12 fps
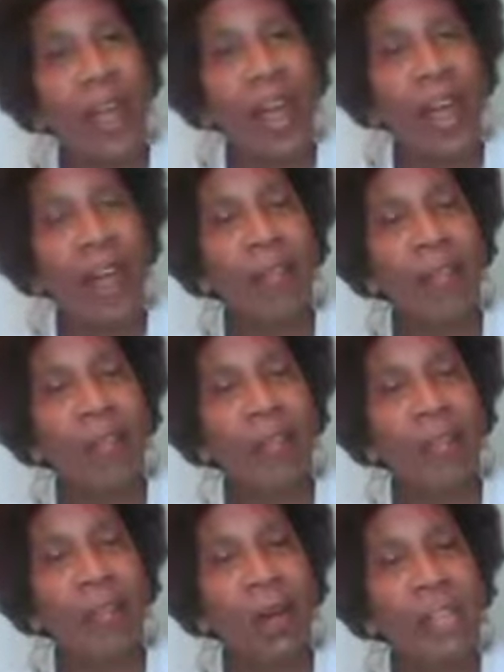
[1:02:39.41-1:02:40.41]
and for
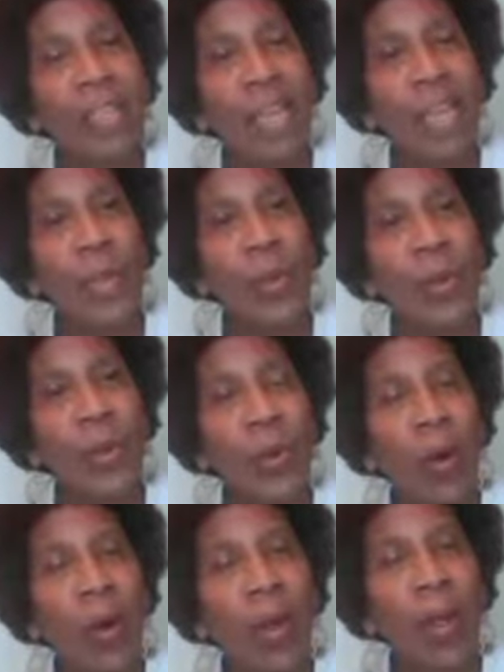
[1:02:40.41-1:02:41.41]
folks like you who
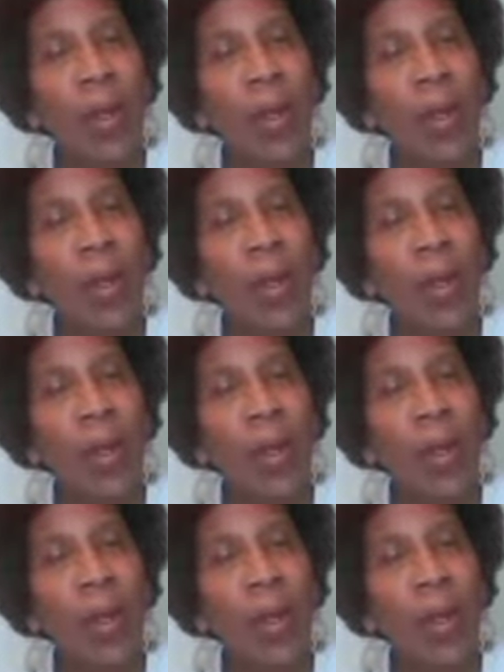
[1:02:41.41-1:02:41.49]
are